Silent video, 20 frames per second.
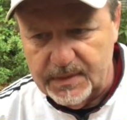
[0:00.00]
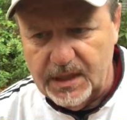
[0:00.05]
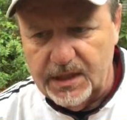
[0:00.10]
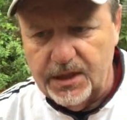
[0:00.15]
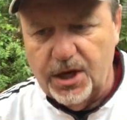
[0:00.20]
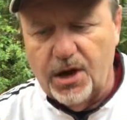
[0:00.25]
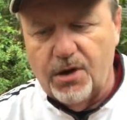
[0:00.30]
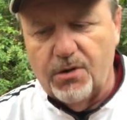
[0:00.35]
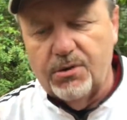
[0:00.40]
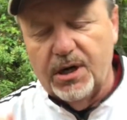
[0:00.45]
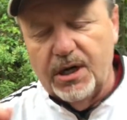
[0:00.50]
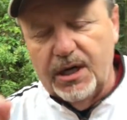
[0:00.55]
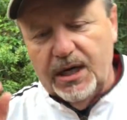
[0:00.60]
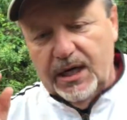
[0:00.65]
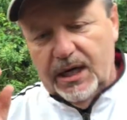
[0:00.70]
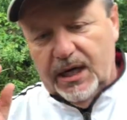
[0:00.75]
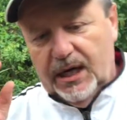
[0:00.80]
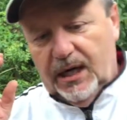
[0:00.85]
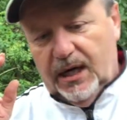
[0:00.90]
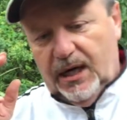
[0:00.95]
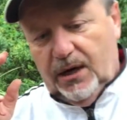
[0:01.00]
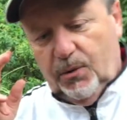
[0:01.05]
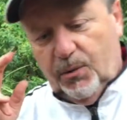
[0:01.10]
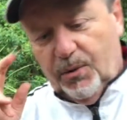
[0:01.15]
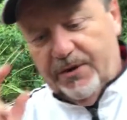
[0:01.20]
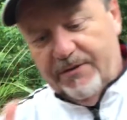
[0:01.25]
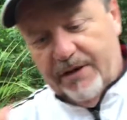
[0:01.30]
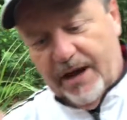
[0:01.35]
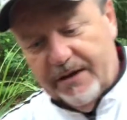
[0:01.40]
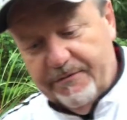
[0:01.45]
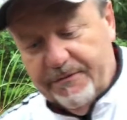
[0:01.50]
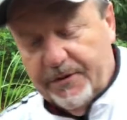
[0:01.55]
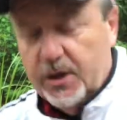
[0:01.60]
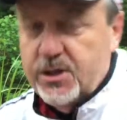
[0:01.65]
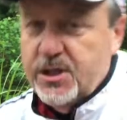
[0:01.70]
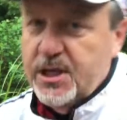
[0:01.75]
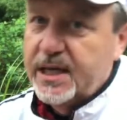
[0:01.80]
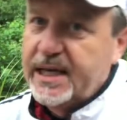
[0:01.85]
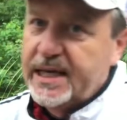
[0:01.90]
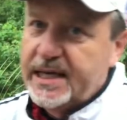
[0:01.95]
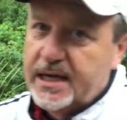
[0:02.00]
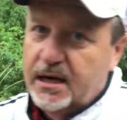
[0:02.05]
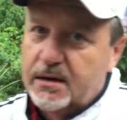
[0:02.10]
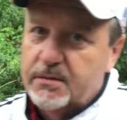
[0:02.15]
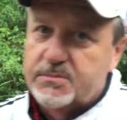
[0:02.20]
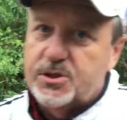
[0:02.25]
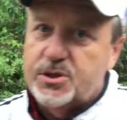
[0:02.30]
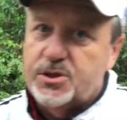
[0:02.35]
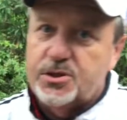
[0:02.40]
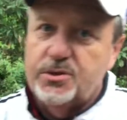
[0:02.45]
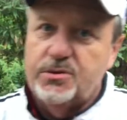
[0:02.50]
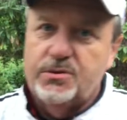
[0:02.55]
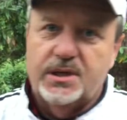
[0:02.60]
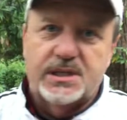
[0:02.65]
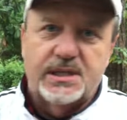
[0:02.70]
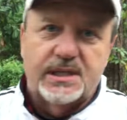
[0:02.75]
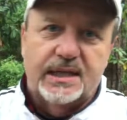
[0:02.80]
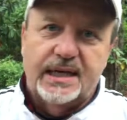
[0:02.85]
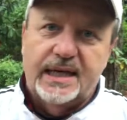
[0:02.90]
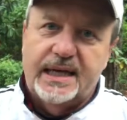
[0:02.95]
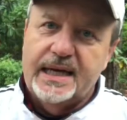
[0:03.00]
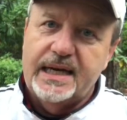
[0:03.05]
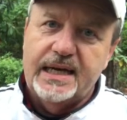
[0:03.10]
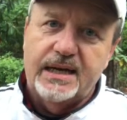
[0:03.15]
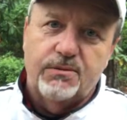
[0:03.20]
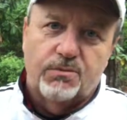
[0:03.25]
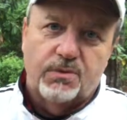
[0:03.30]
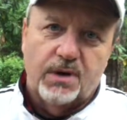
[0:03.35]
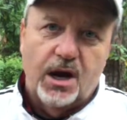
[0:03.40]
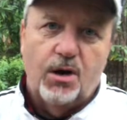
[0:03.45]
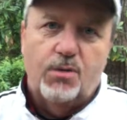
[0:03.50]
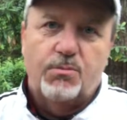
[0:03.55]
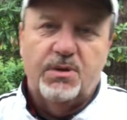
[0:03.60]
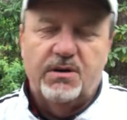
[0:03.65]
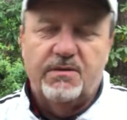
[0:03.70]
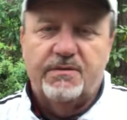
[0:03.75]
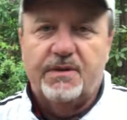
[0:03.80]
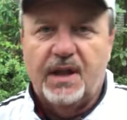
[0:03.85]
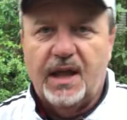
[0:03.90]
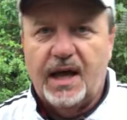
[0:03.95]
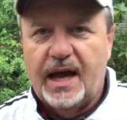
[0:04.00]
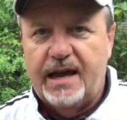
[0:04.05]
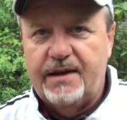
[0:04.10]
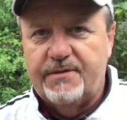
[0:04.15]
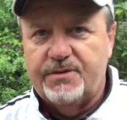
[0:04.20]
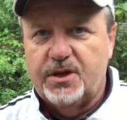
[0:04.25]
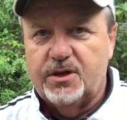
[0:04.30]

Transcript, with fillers: You know, when adversity comes to us in any realm of life,